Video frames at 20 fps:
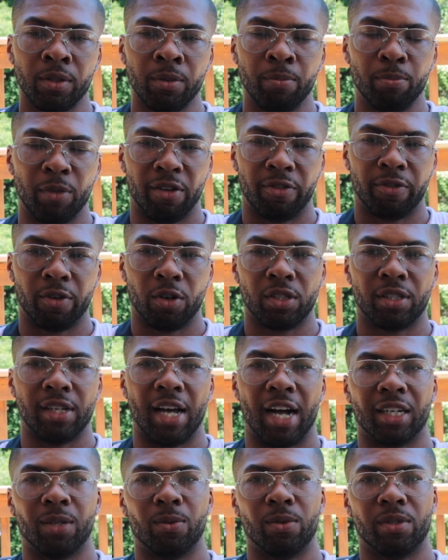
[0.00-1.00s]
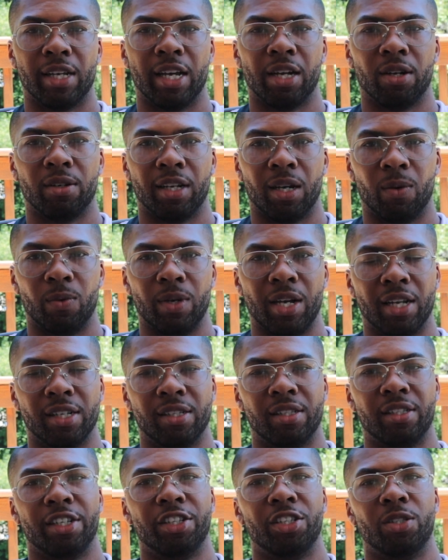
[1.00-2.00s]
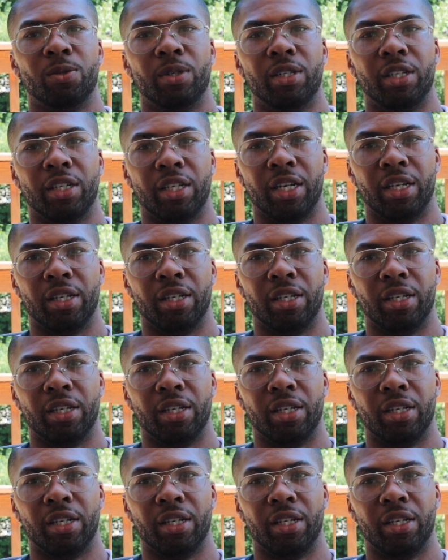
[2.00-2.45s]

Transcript: My first doctor was like, okay, we got to send you in